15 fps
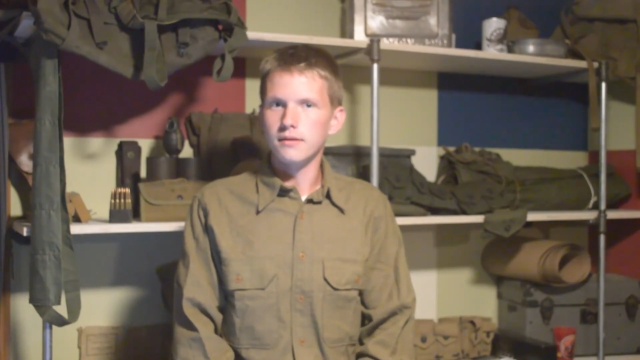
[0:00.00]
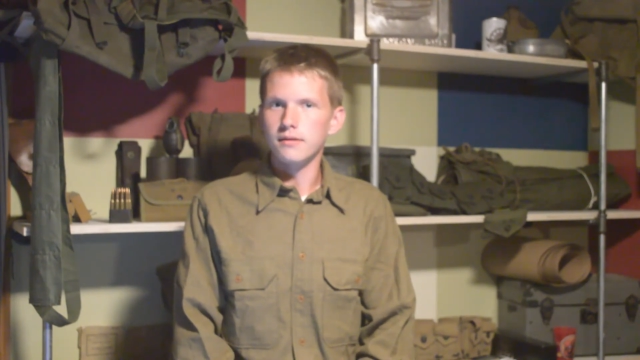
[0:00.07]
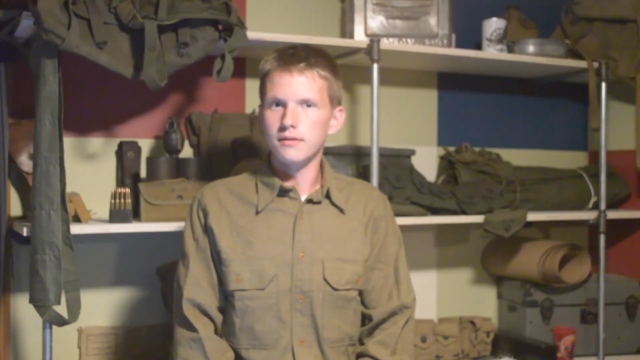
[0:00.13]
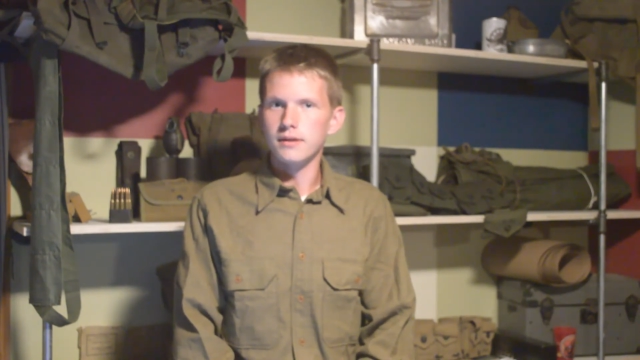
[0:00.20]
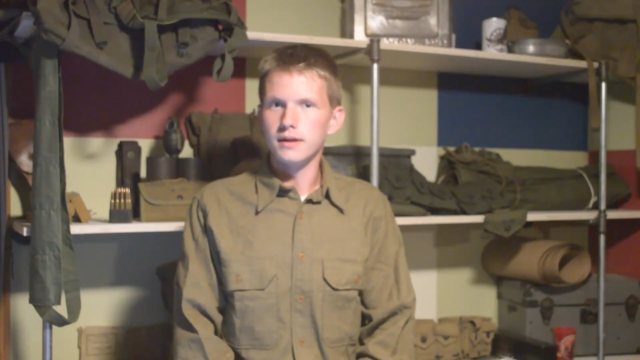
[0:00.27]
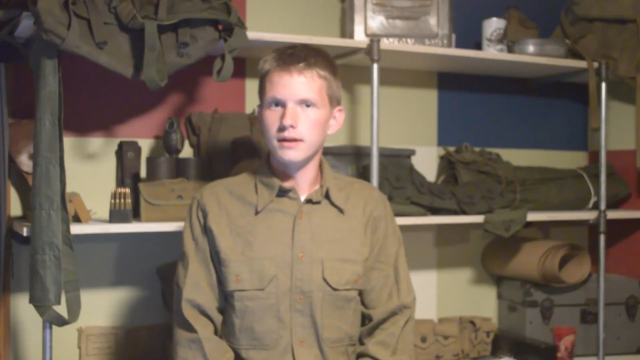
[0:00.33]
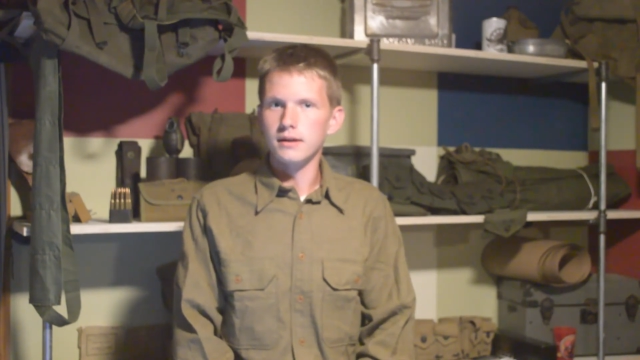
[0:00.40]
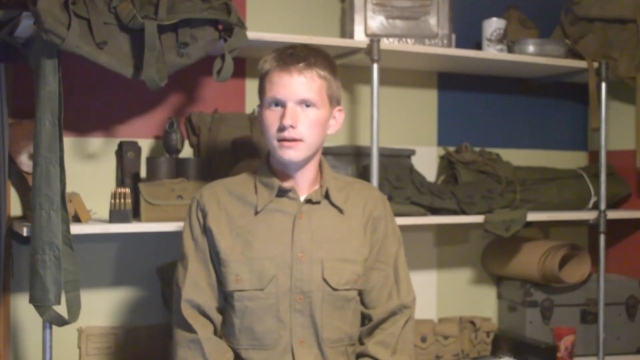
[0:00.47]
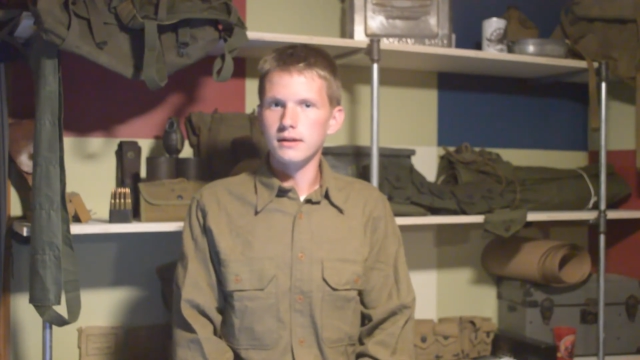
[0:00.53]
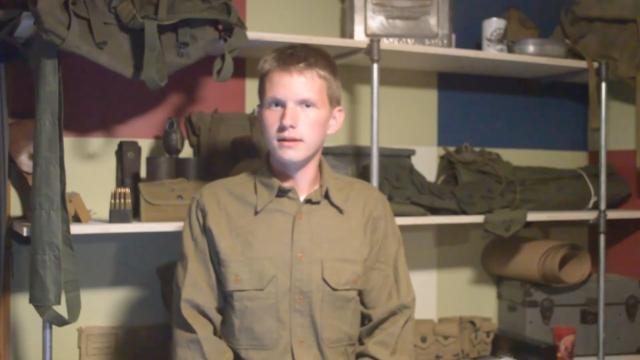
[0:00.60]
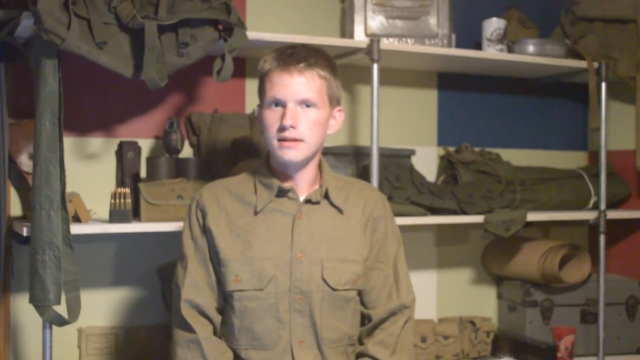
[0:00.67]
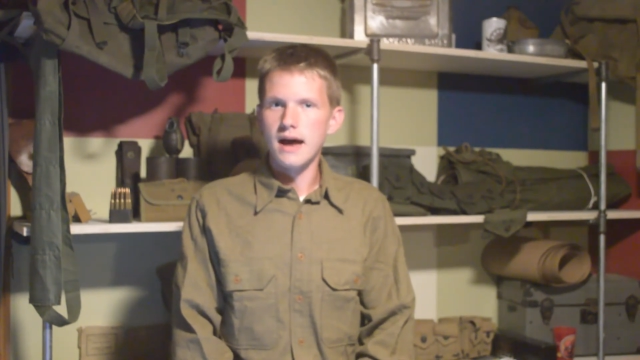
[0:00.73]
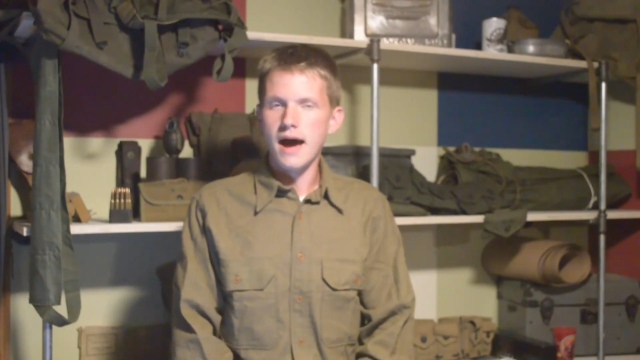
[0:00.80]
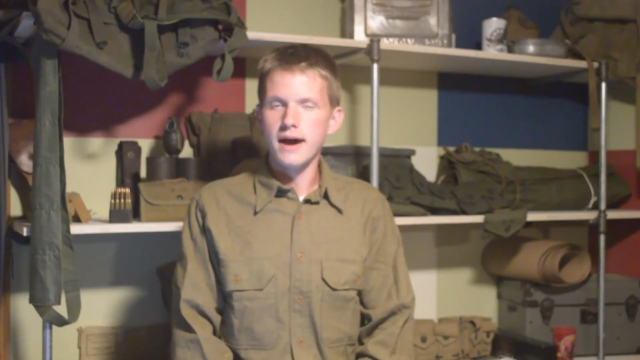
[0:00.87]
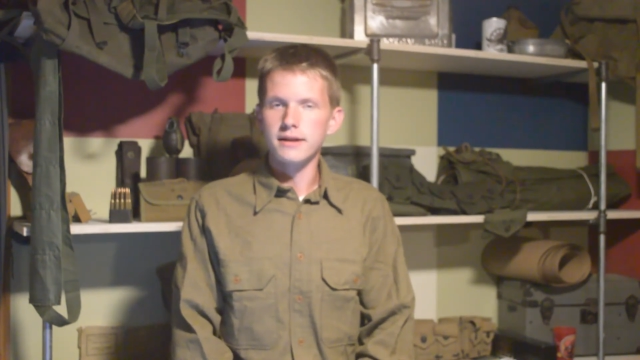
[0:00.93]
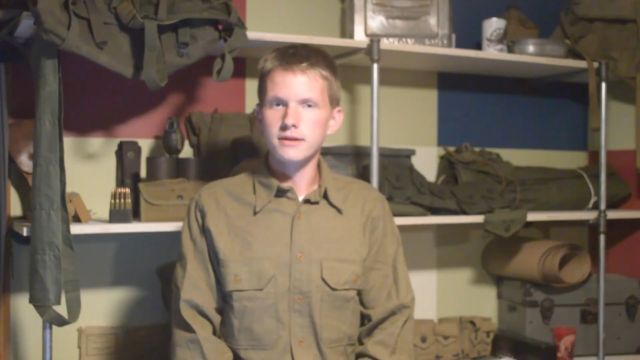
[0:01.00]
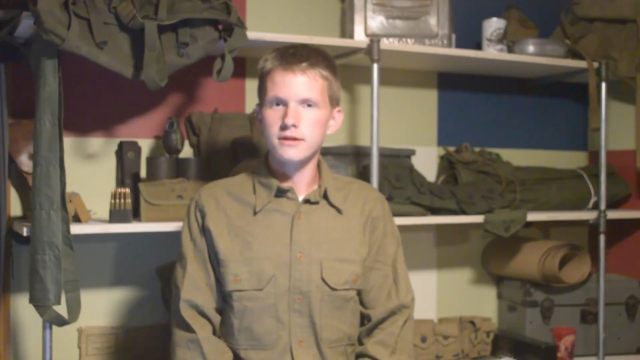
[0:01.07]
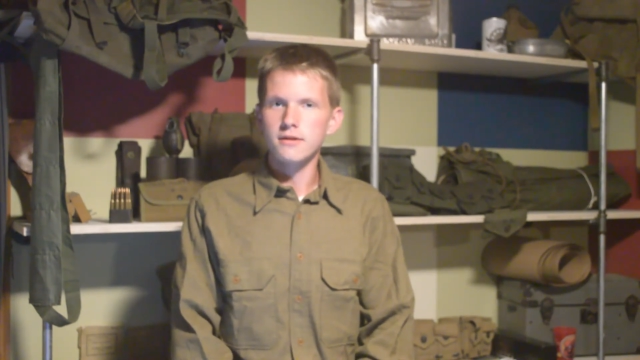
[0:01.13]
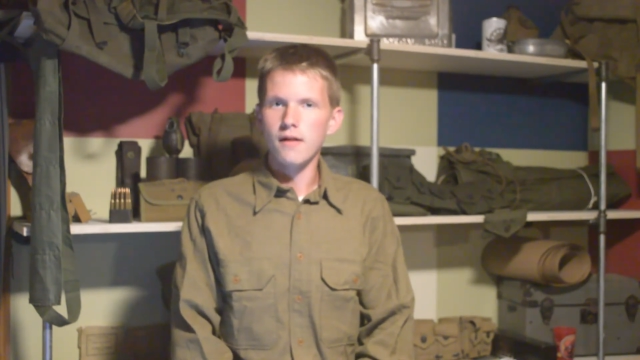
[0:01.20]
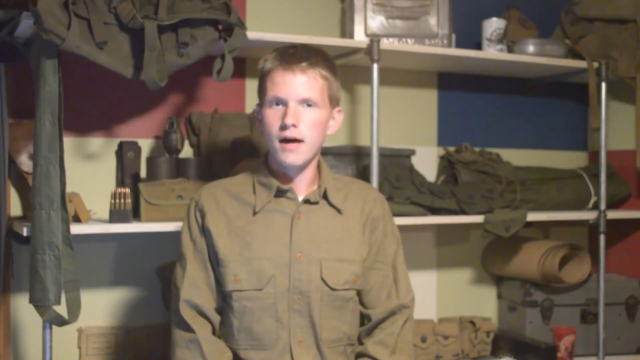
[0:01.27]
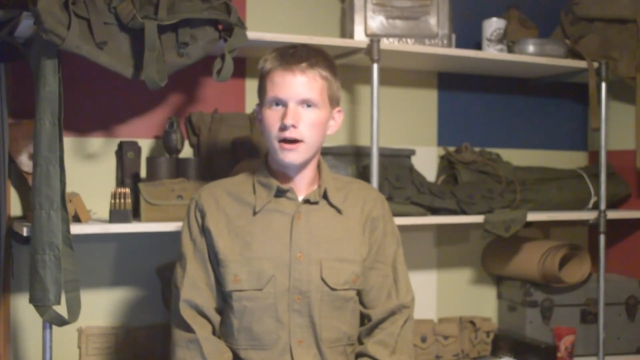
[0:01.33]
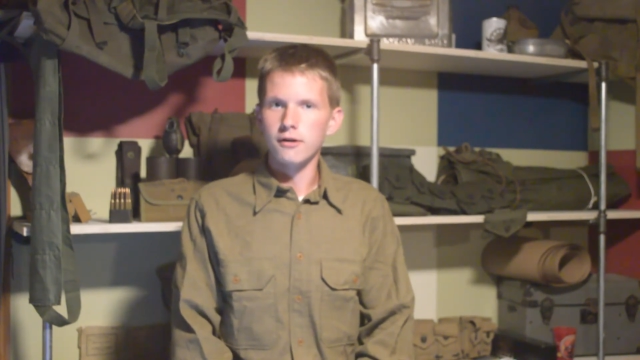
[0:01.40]
the
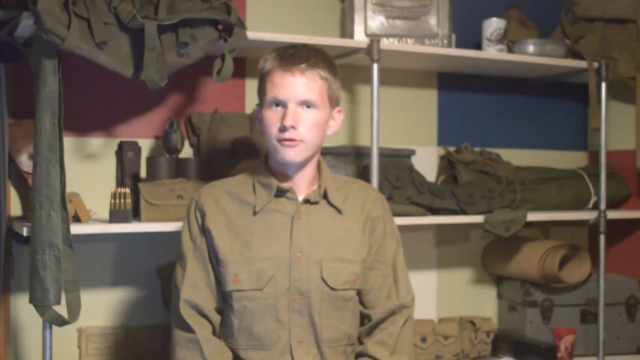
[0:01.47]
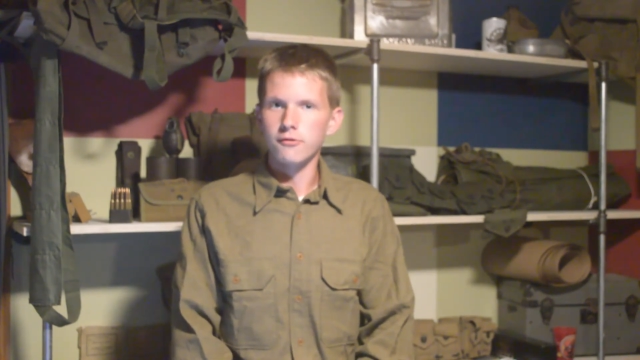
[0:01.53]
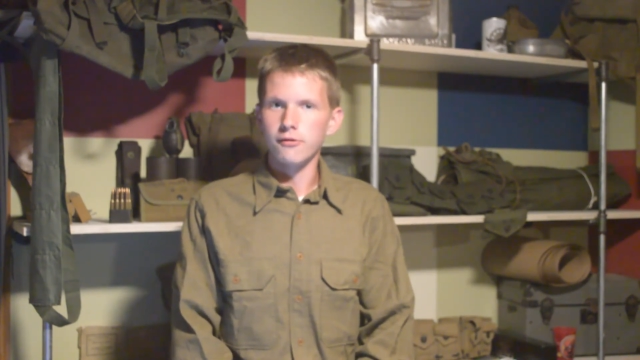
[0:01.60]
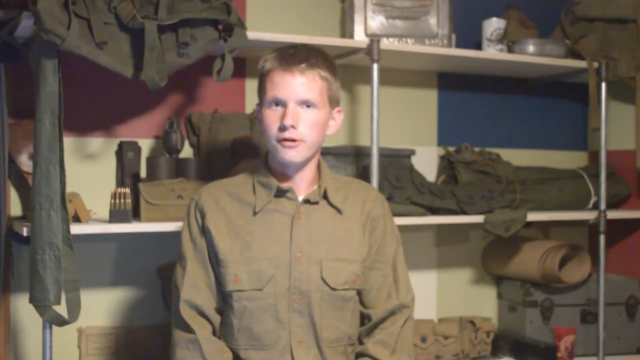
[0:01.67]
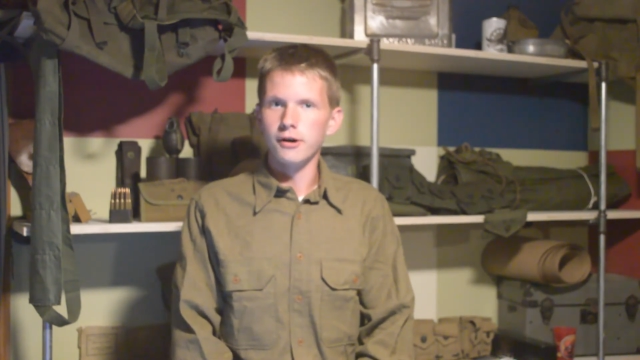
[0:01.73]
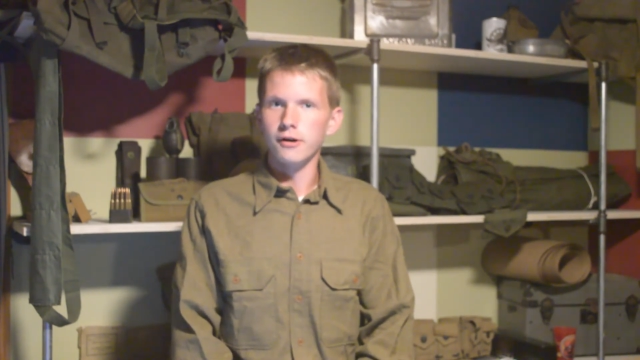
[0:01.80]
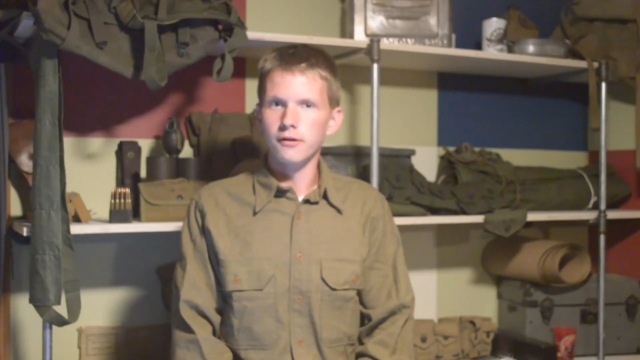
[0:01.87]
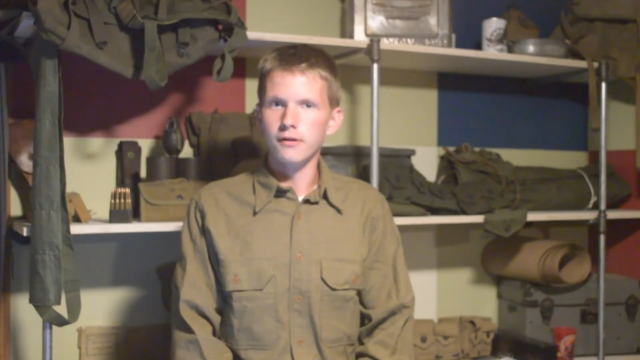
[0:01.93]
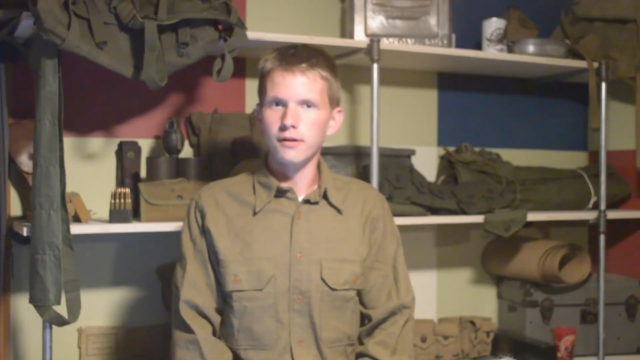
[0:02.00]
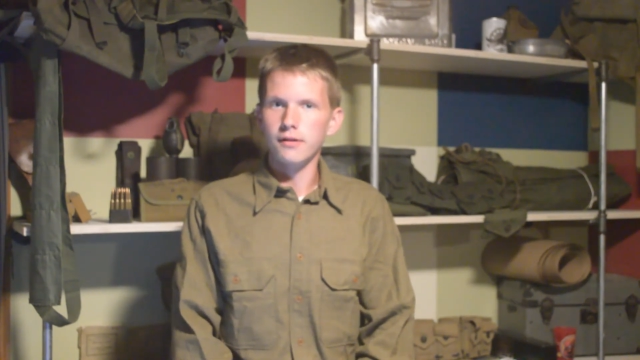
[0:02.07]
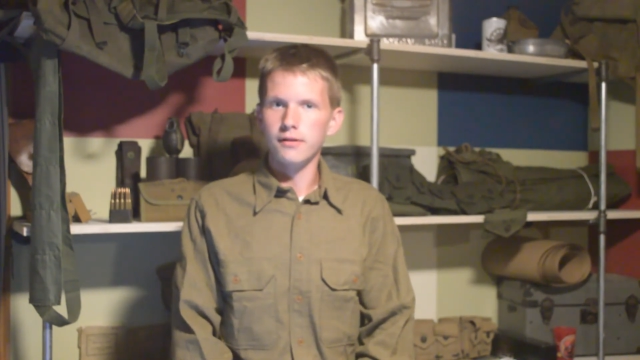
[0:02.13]
9-slot grille